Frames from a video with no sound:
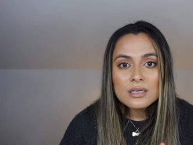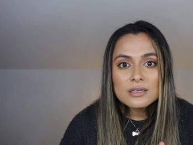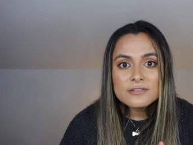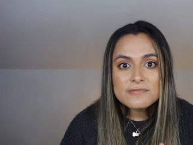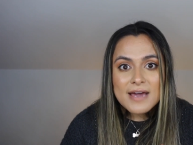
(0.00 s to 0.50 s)

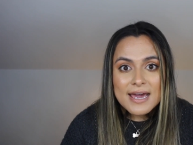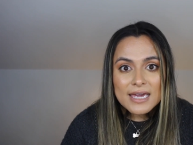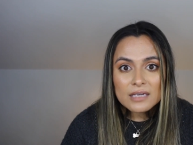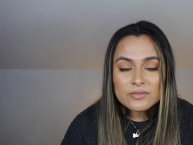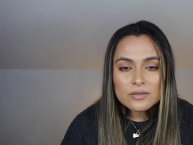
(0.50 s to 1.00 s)

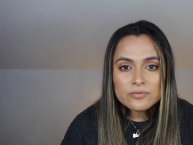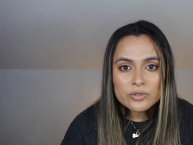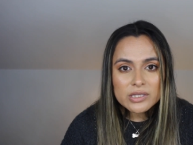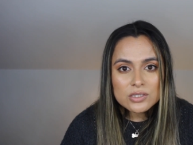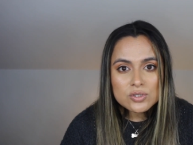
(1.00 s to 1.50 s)
five
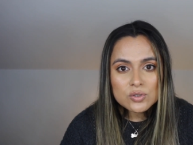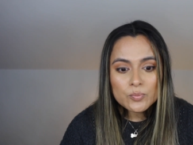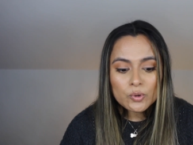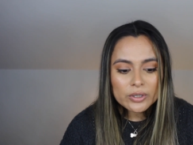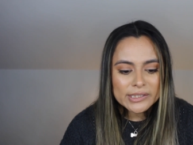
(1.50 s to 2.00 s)
for the two
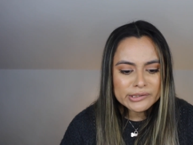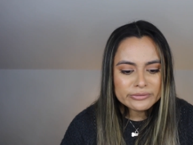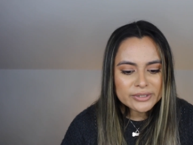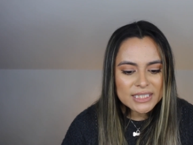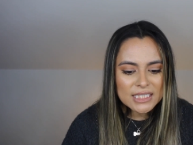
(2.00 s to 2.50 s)
pore
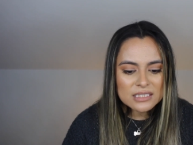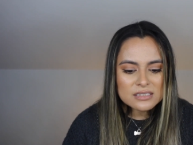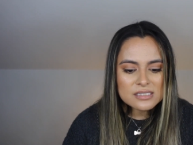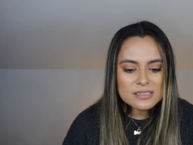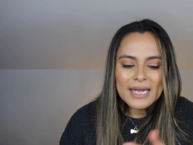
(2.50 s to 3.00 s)

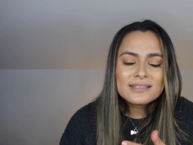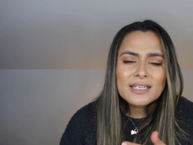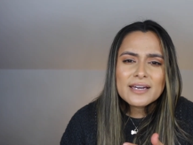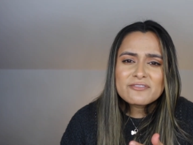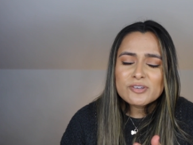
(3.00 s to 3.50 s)
ingredients. I
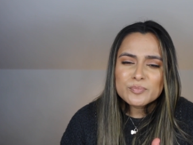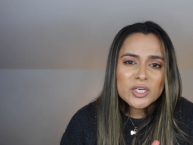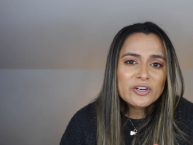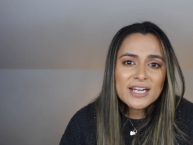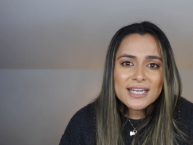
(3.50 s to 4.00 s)
love
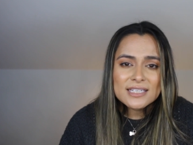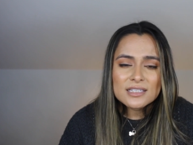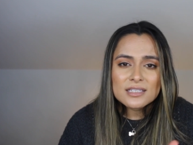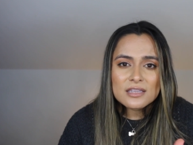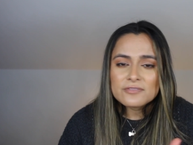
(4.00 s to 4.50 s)

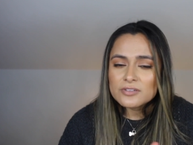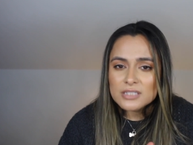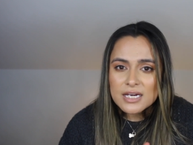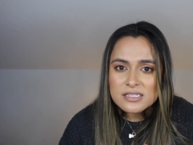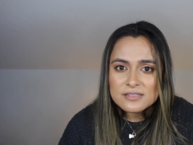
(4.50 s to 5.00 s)
Murad, the
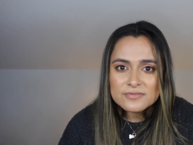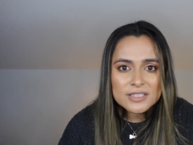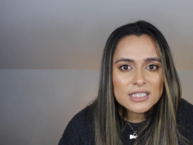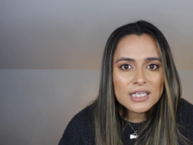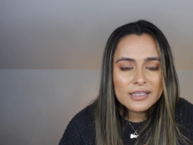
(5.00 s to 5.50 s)

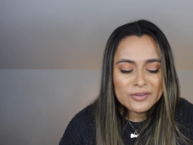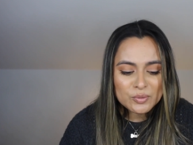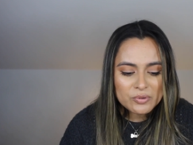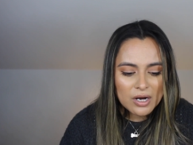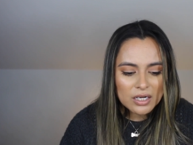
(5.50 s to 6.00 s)
philosophy, and
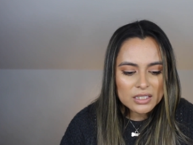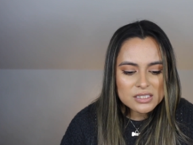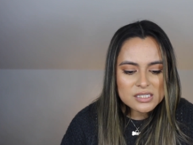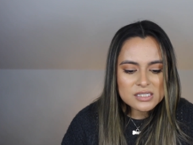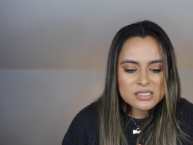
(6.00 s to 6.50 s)
the
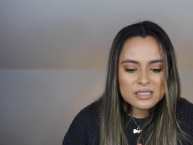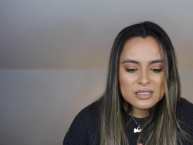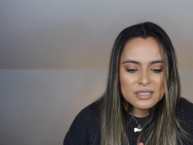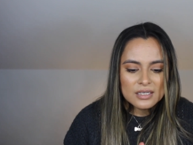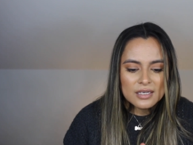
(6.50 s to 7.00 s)
products
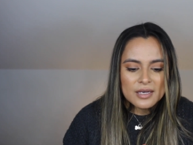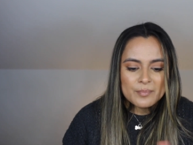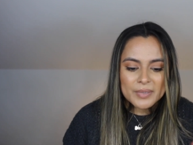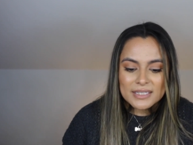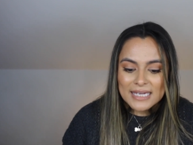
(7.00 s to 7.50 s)

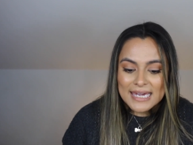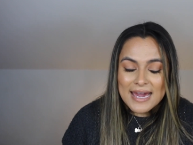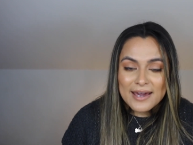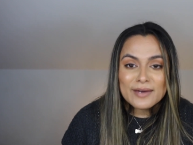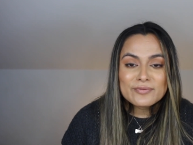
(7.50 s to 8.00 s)
but I
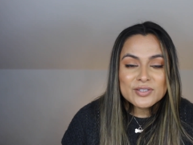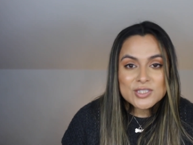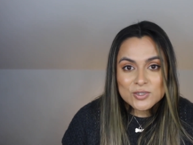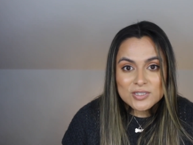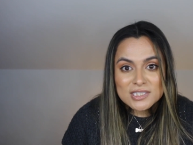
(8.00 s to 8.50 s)
have
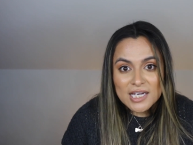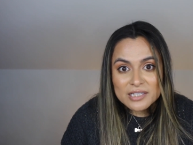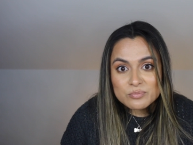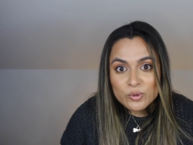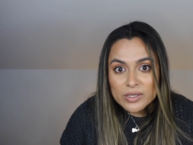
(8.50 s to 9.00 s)
to
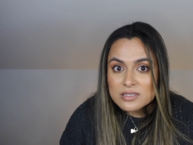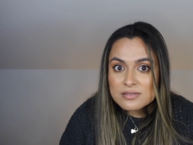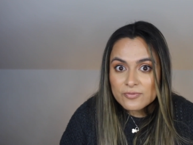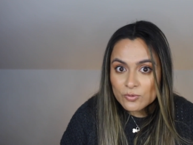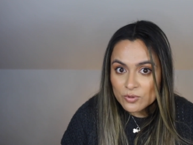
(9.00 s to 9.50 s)
deduct
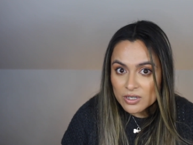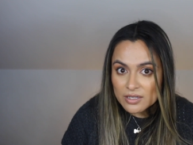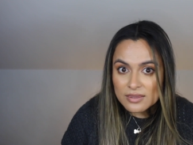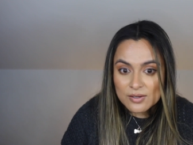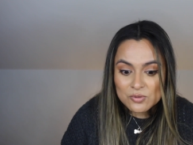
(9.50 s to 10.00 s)
points
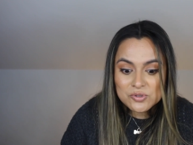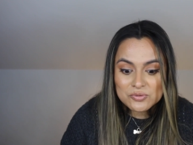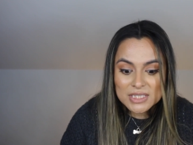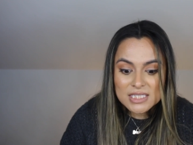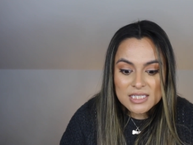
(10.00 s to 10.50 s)
for those
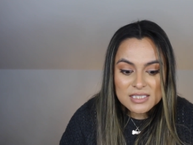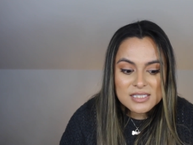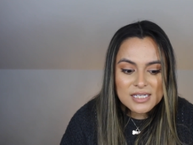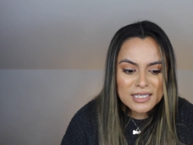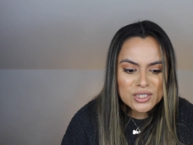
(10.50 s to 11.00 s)

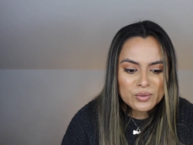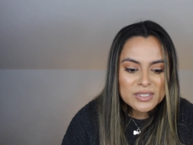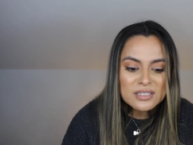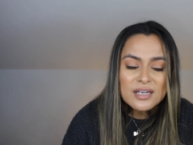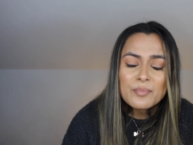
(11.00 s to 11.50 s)
reasons. I know a
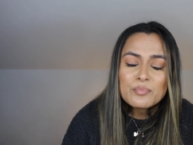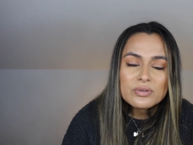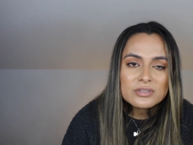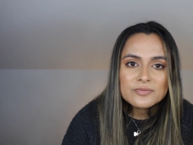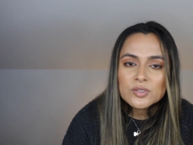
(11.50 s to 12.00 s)

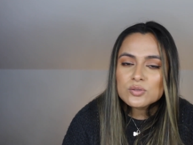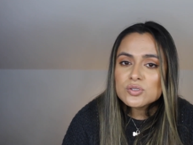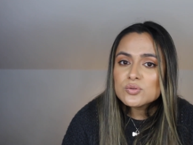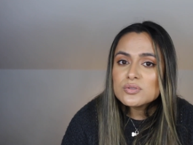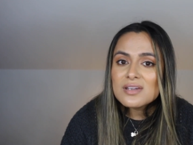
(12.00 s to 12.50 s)
number of you
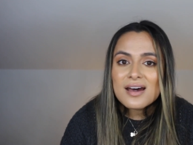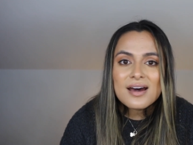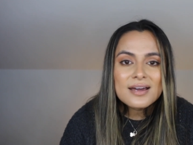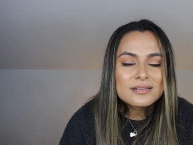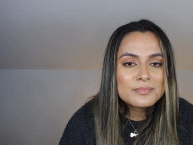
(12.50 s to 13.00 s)
do
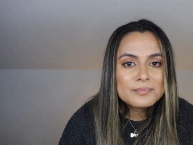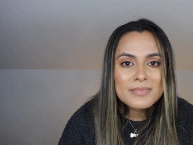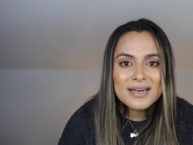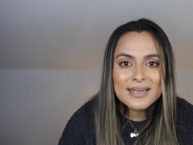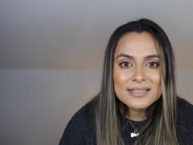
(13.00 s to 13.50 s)
not
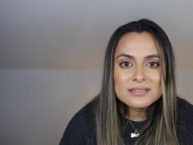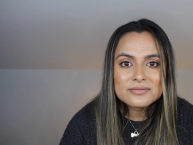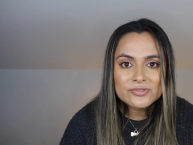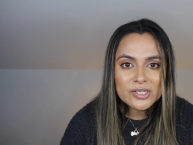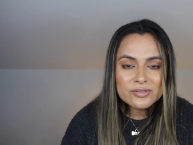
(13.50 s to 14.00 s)
mind
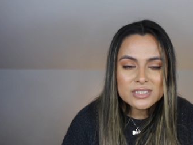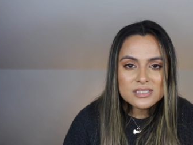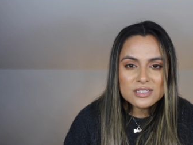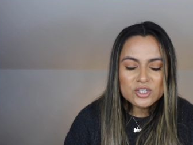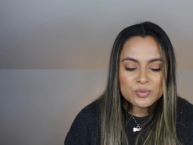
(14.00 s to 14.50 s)

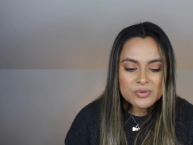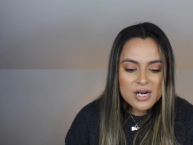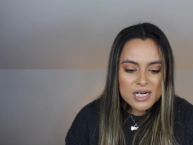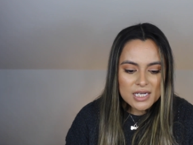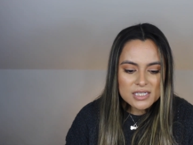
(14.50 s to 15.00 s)
fragrance in your
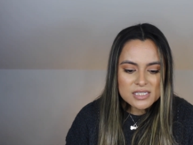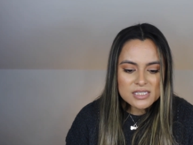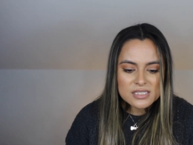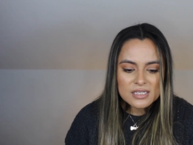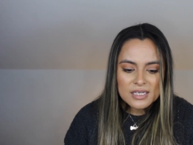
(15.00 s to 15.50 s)

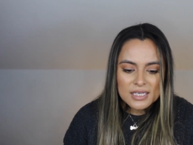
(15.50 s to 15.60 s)
products